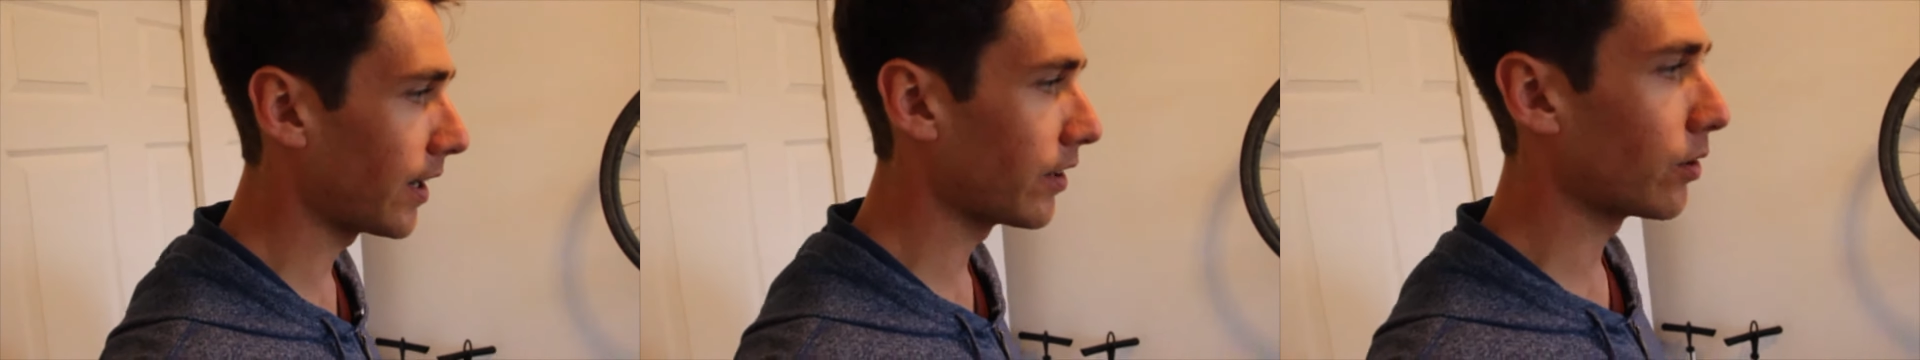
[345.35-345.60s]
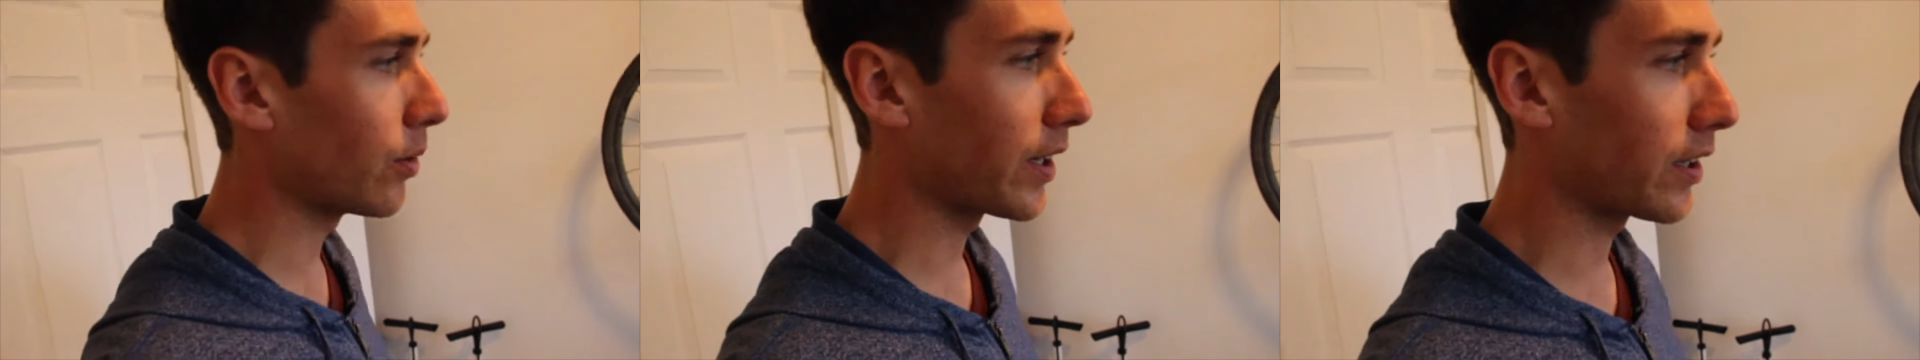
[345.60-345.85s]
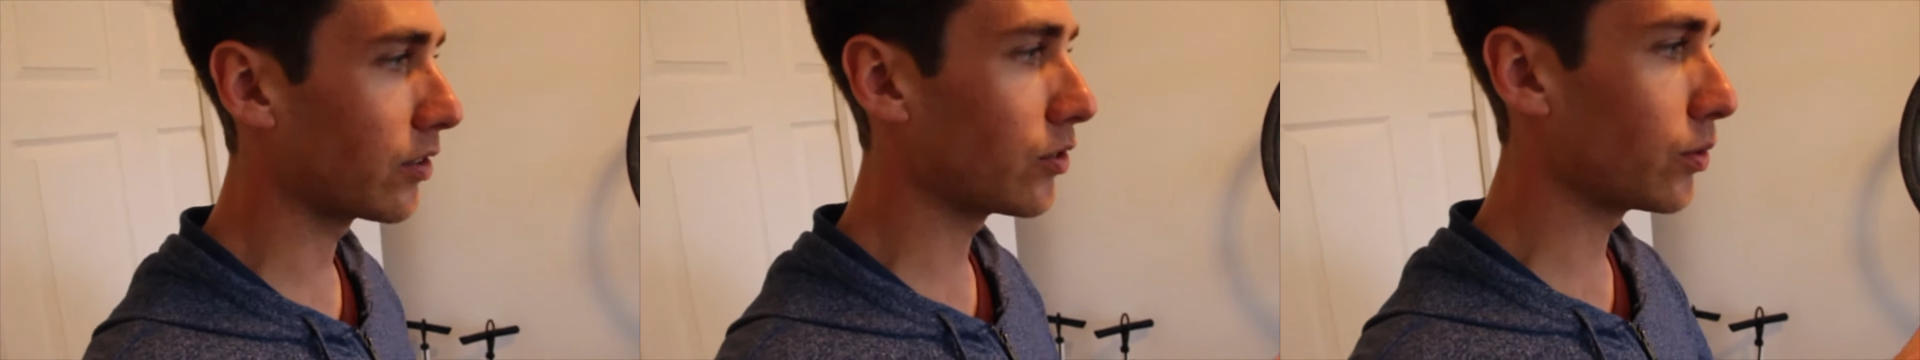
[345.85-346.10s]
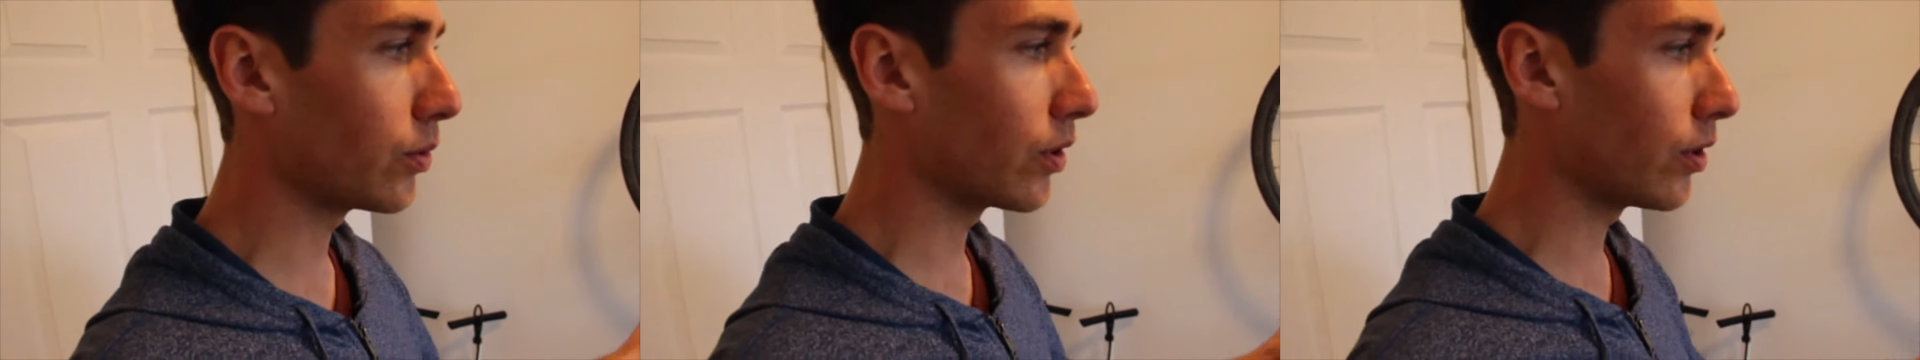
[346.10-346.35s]
I know I can
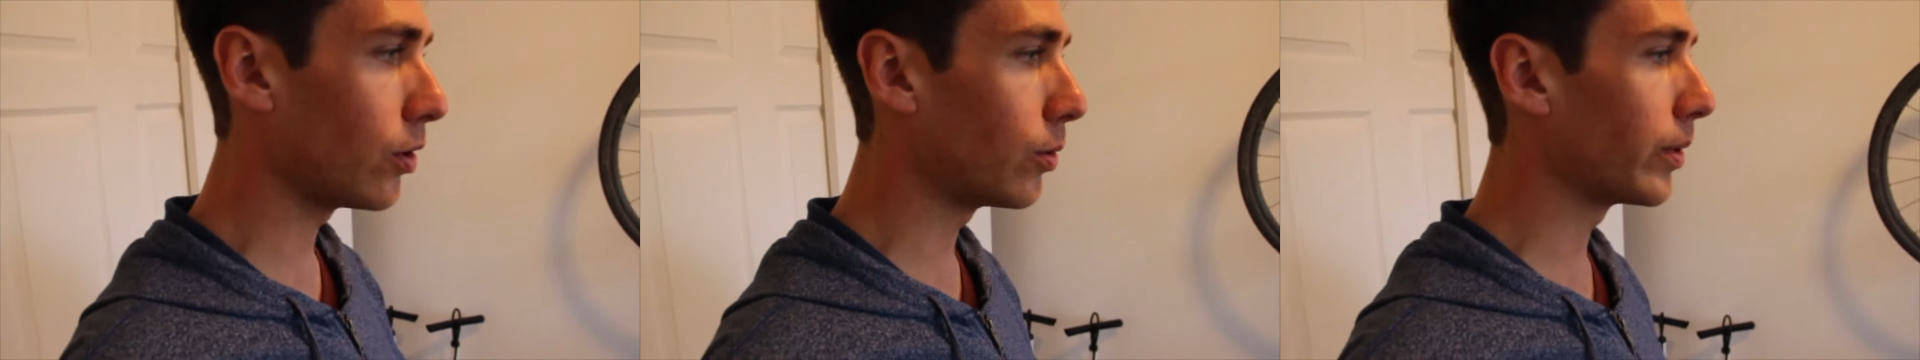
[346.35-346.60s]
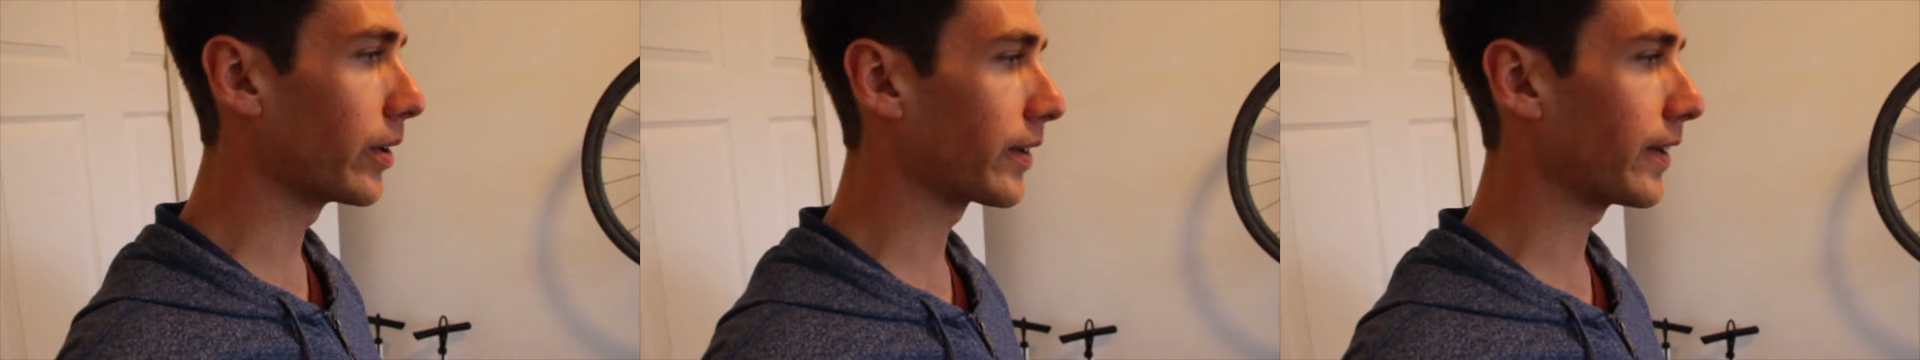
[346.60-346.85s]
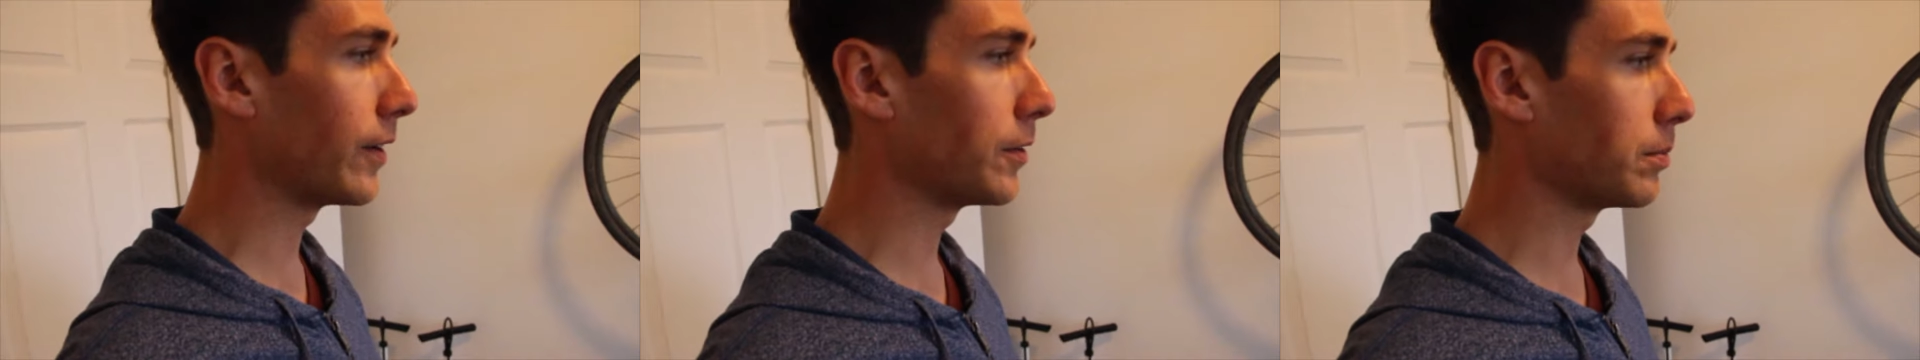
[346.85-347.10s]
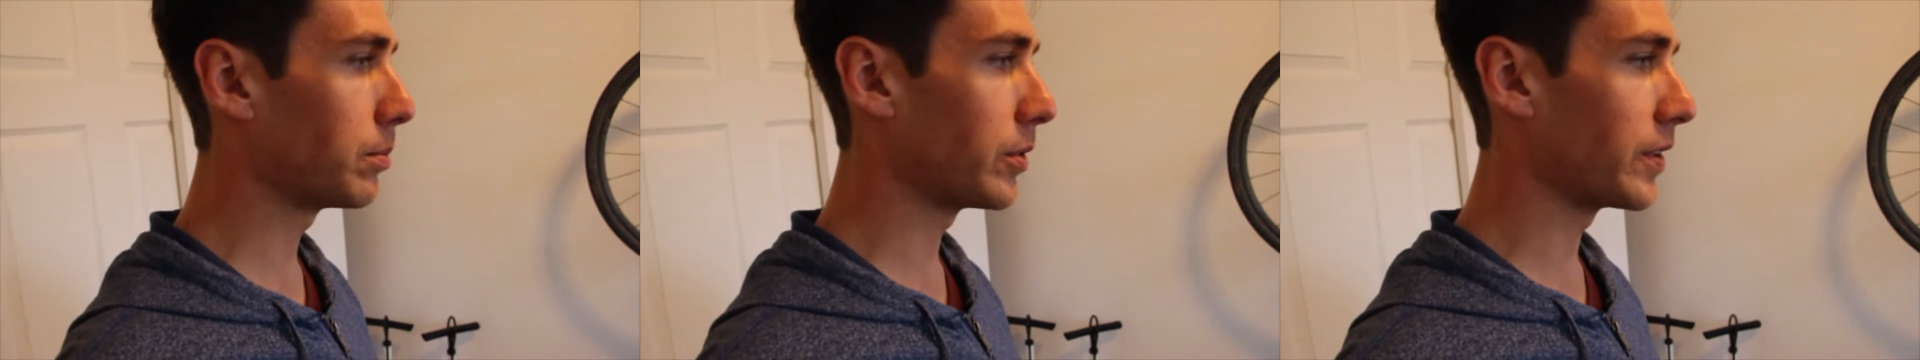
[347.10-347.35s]
do the whole
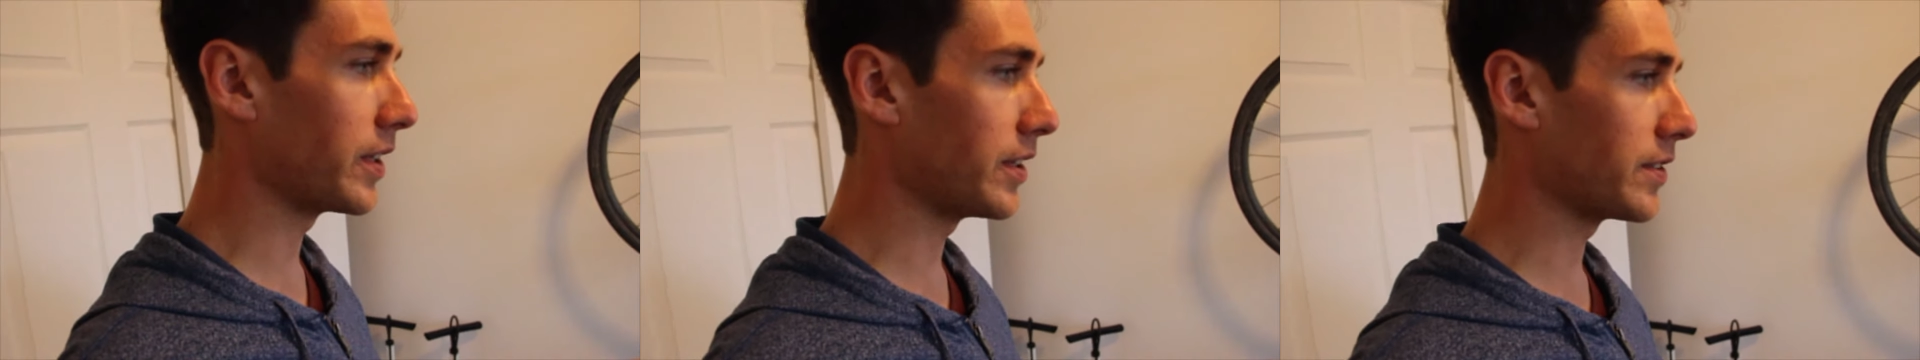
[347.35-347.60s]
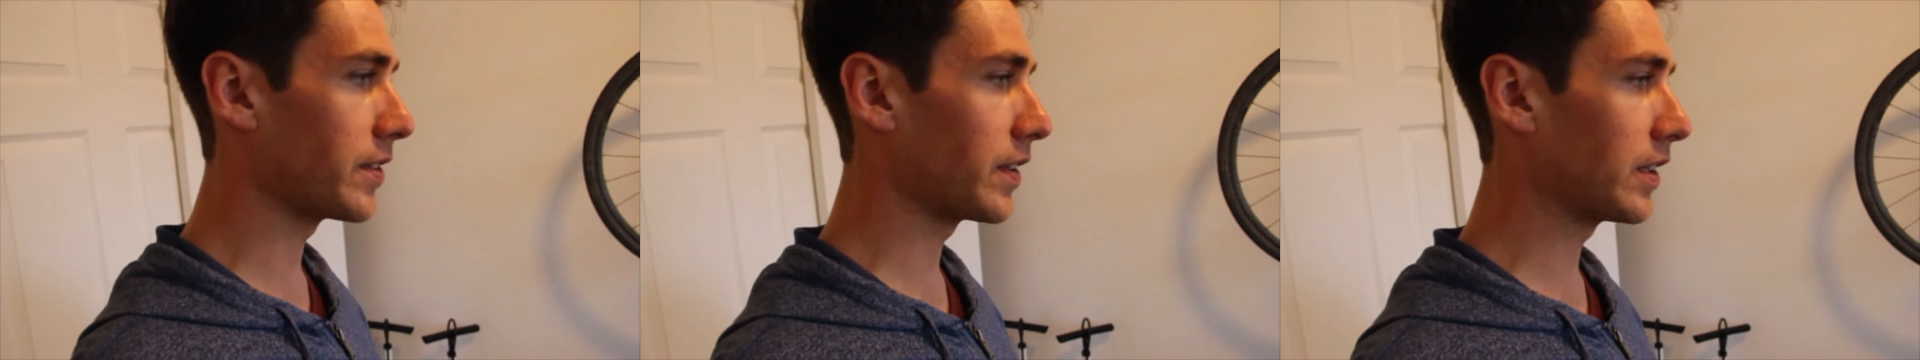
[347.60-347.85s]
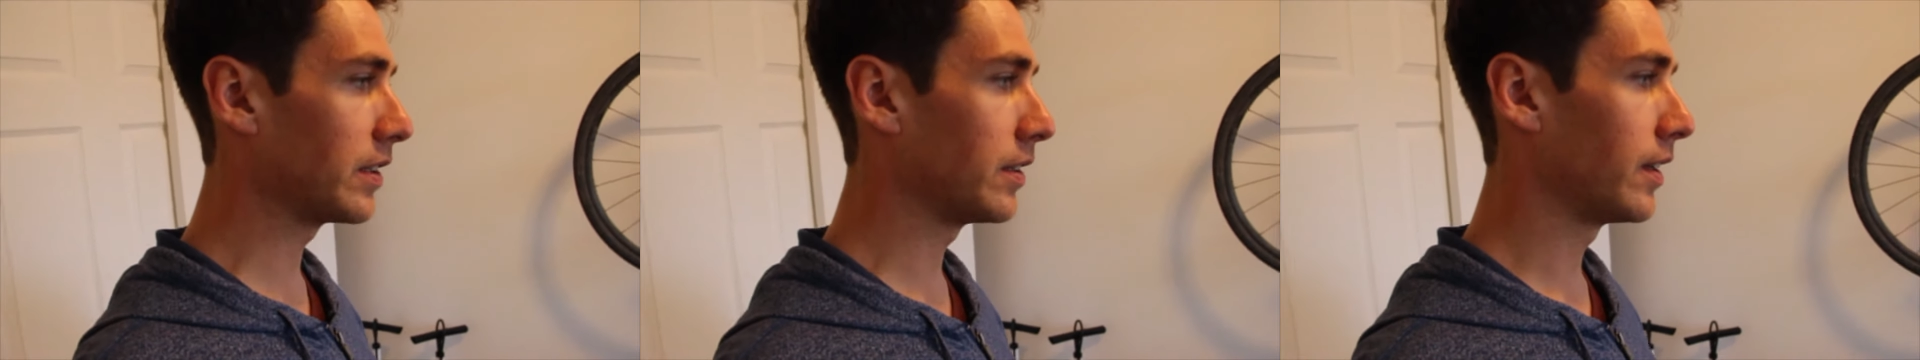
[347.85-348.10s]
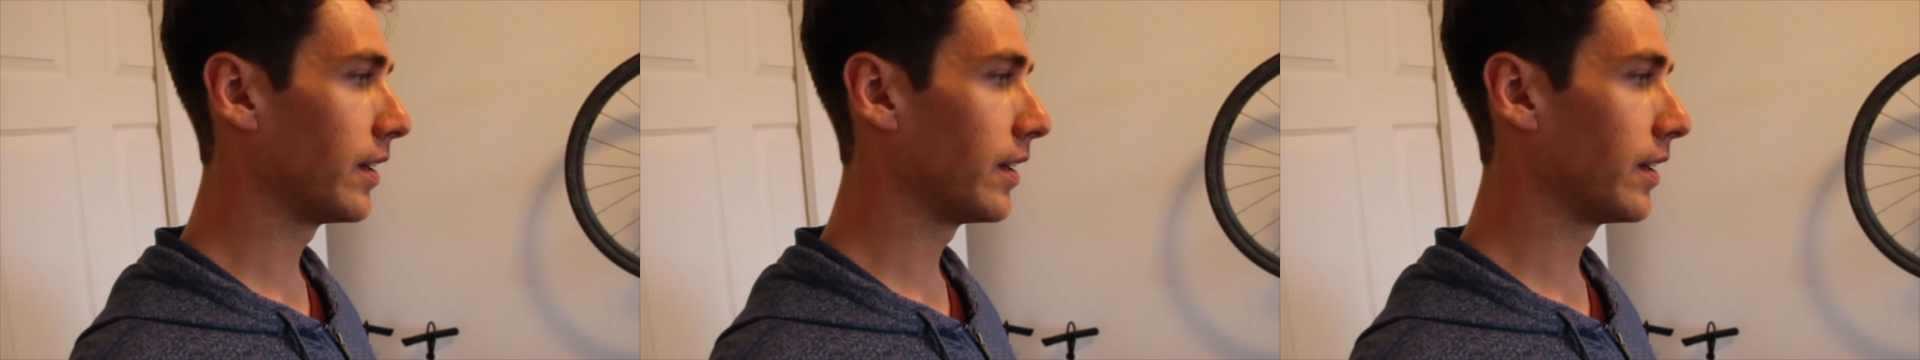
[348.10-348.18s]
workout pretty easily,